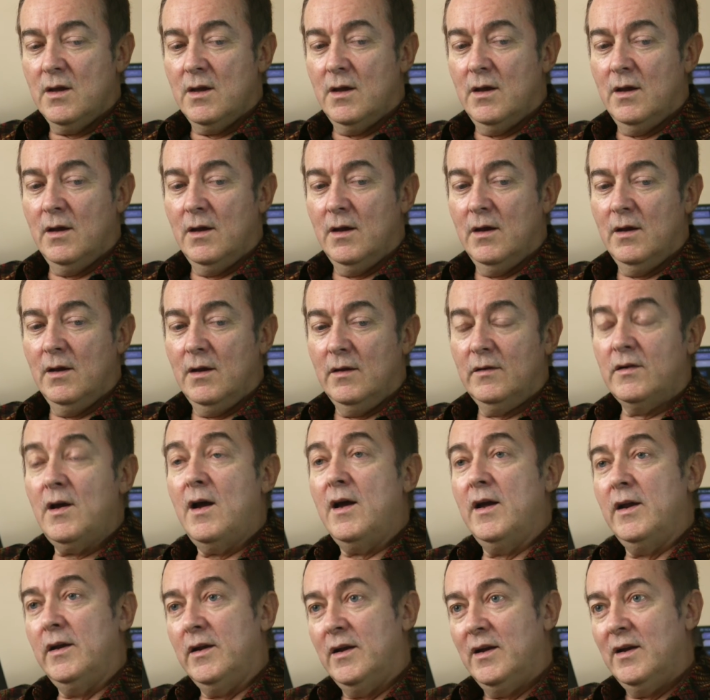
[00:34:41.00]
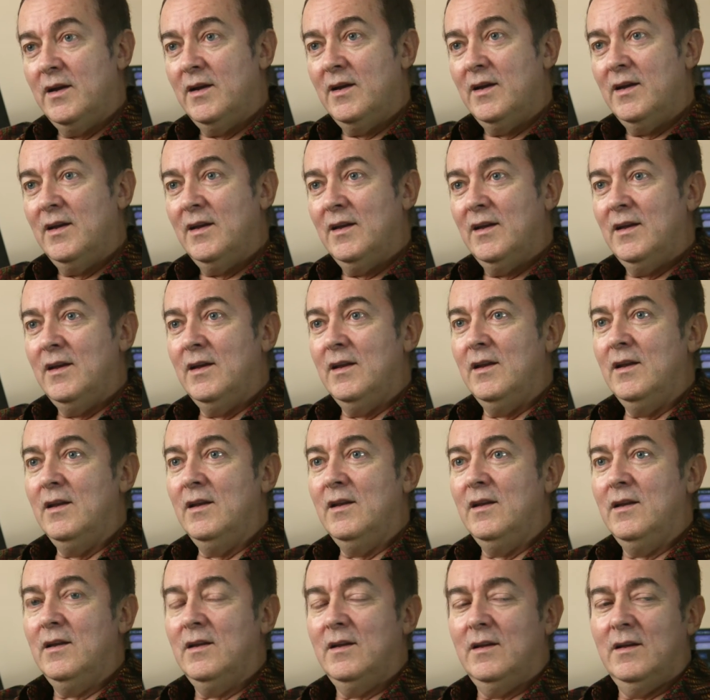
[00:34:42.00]
uh, died
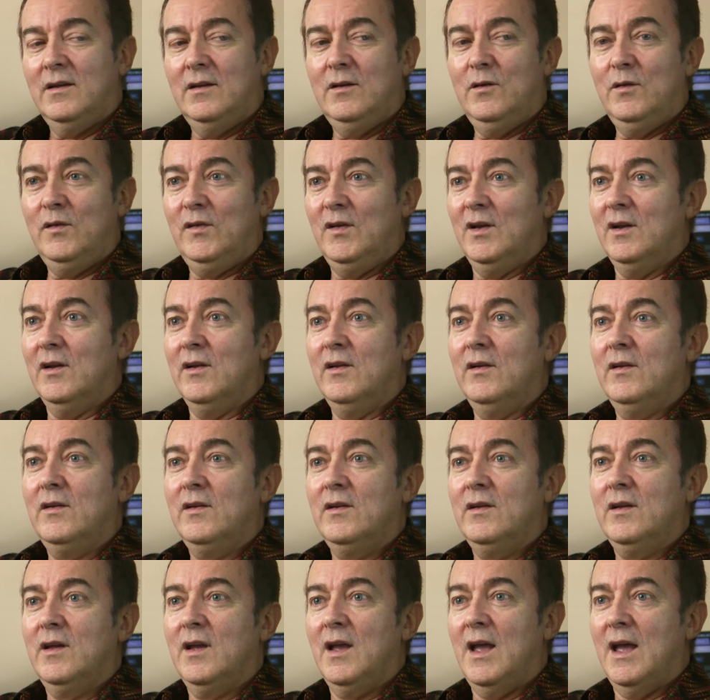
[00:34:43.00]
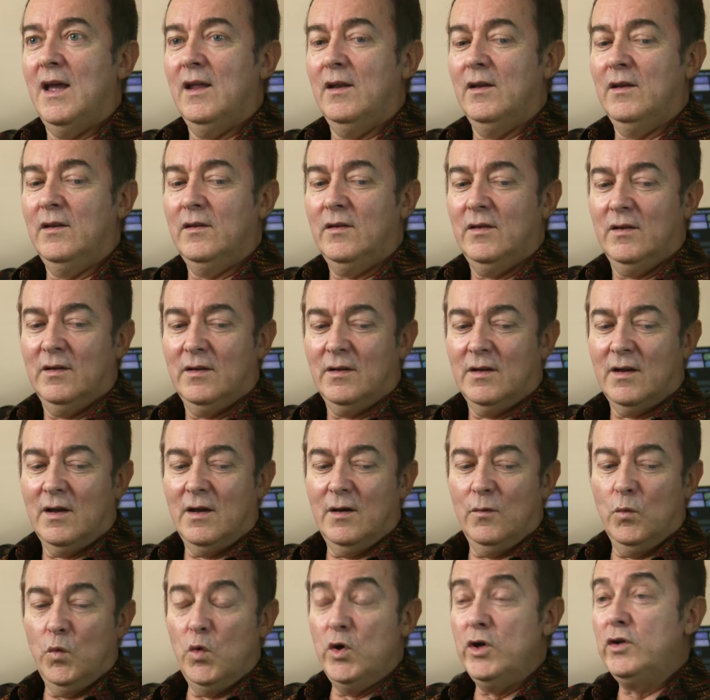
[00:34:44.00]
in New Zealand, and
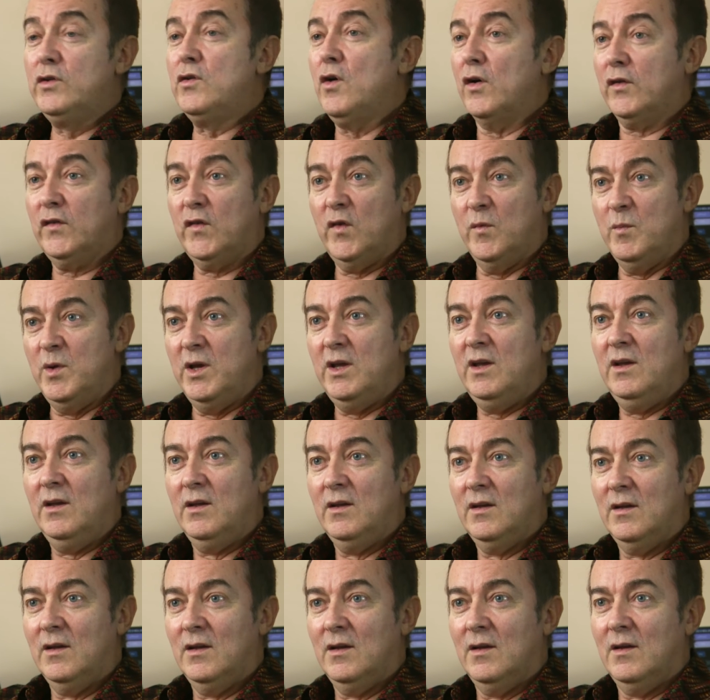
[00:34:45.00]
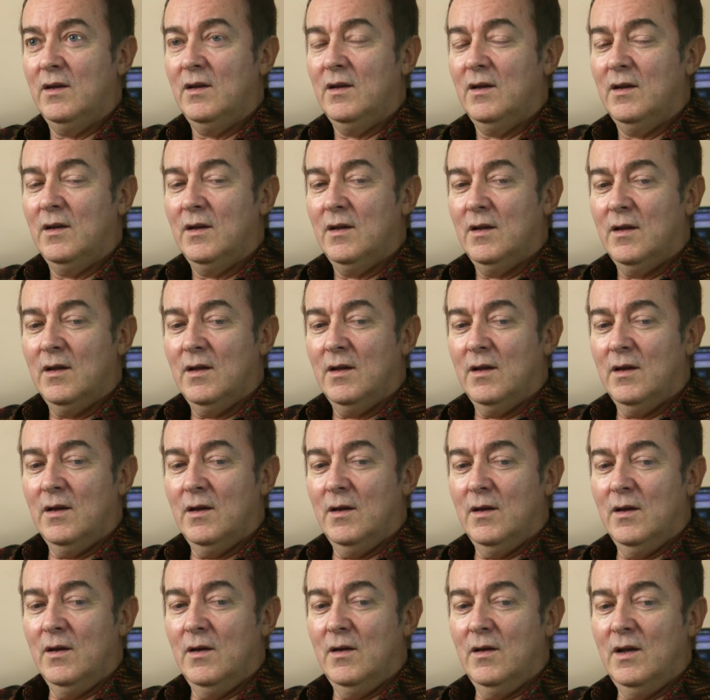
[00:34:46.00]
word got to me
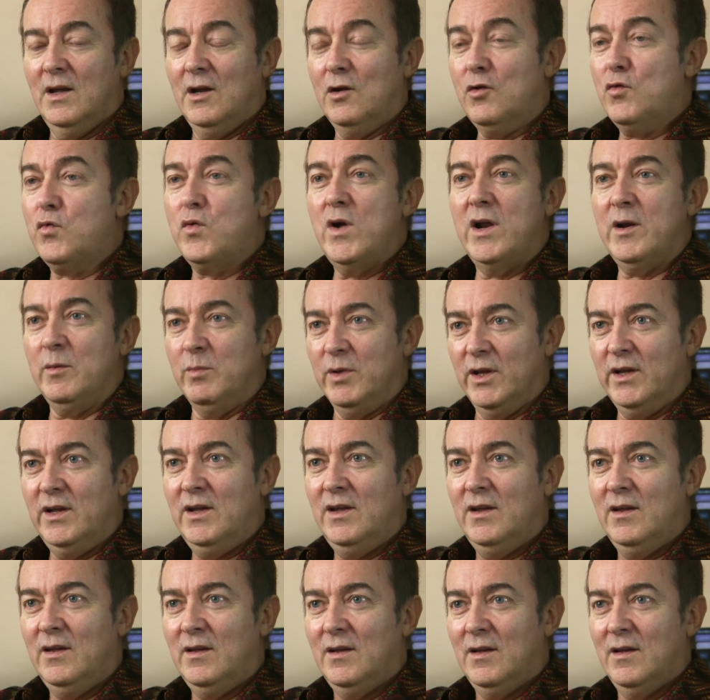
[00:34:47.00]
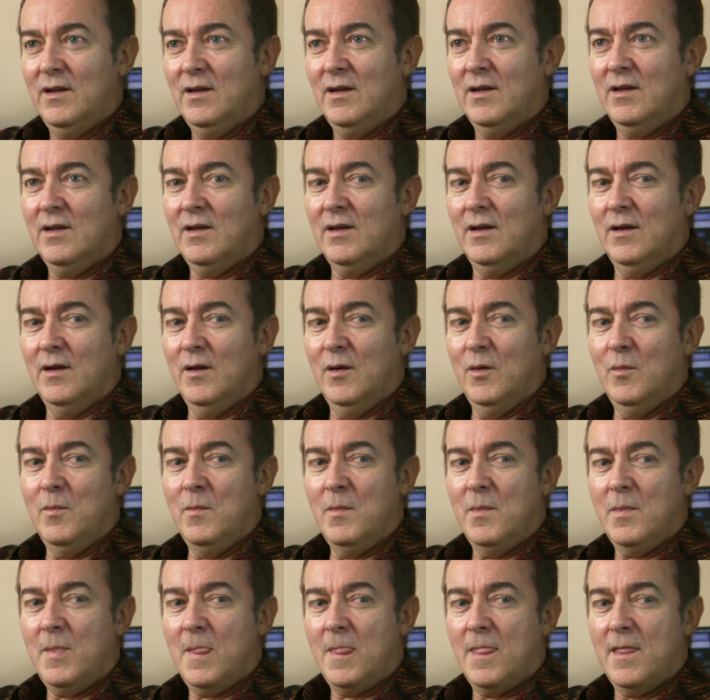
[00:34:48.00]
uh, incredibly
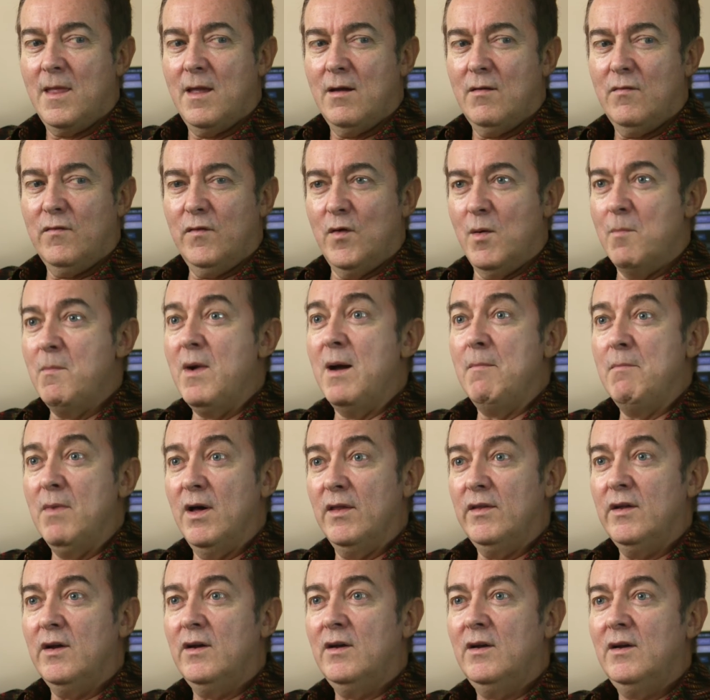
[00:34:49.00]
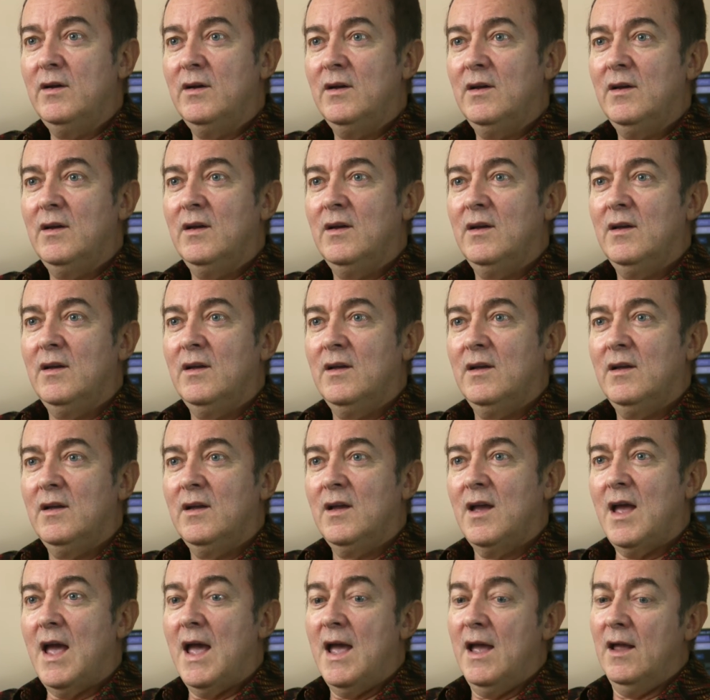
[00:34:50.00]
um, from my mother.
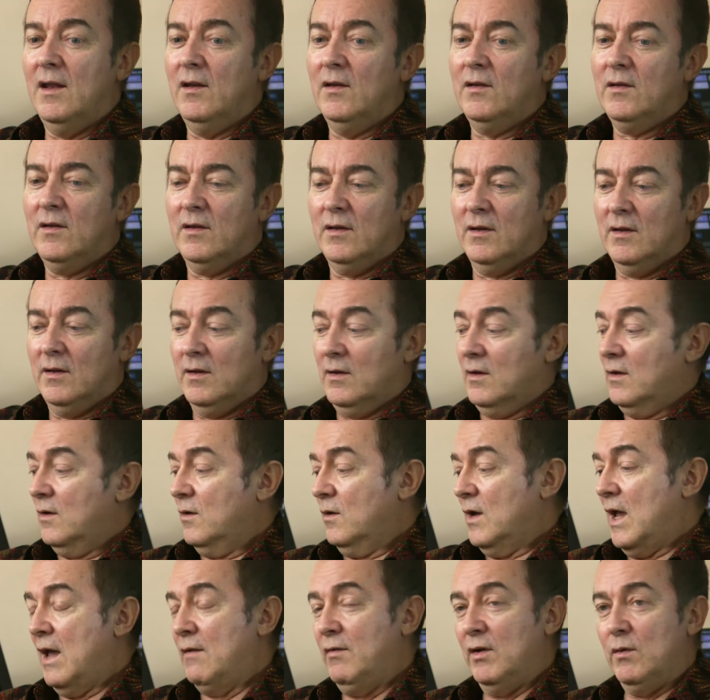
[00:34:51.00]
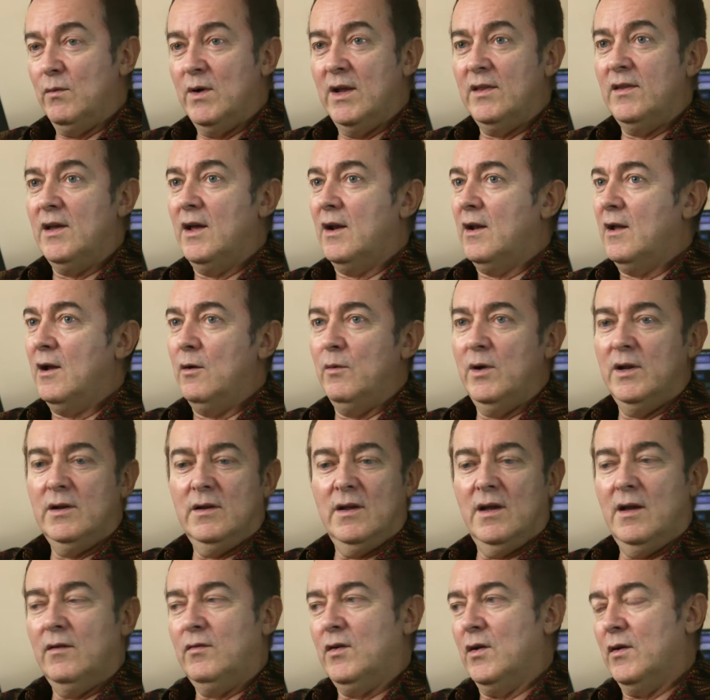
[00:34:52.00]
And having read that, I went,
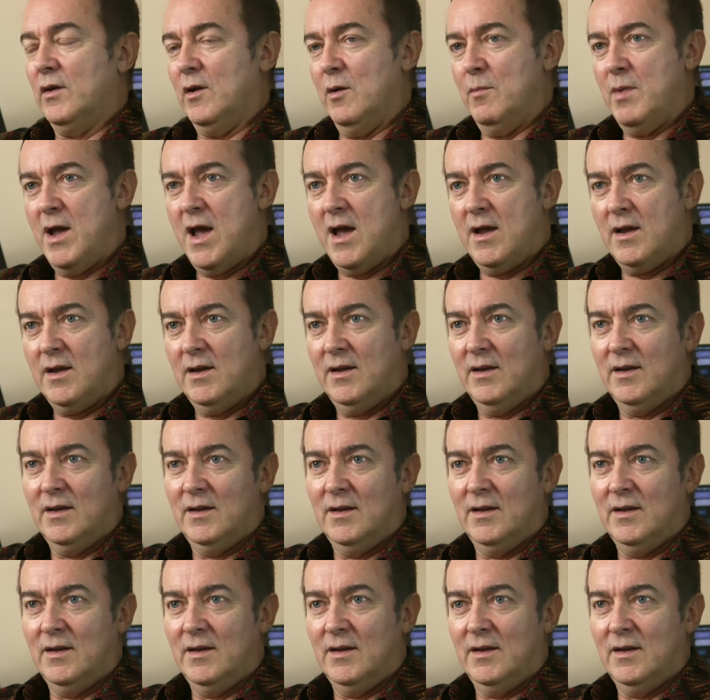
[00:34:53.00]
I've got to go back.